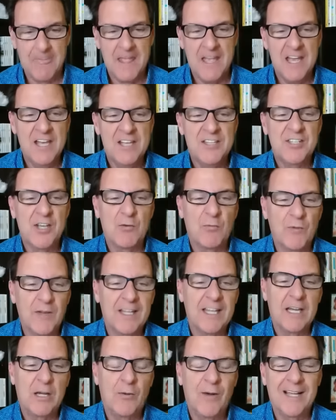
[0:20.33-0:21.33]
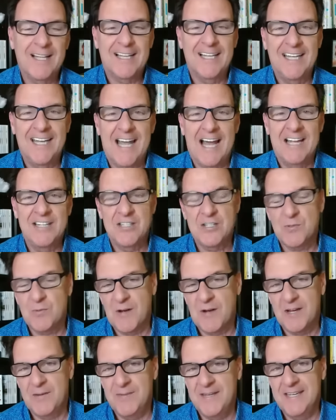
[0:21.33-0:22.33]
So really quickly, I just
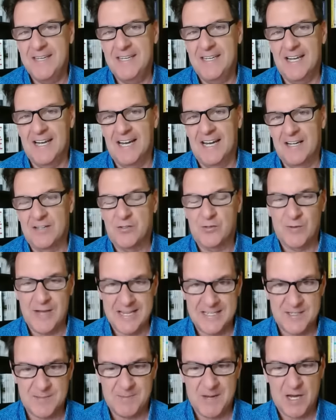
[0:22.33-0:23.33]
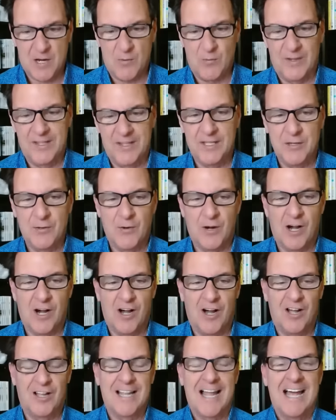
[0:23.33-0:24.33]
want to be uh, transparent with you
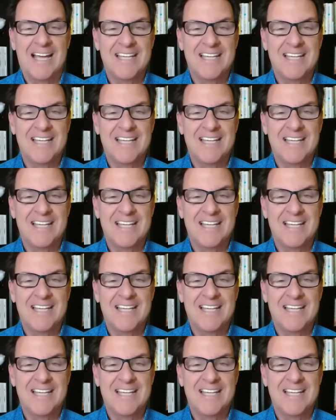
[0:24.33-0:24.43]
all.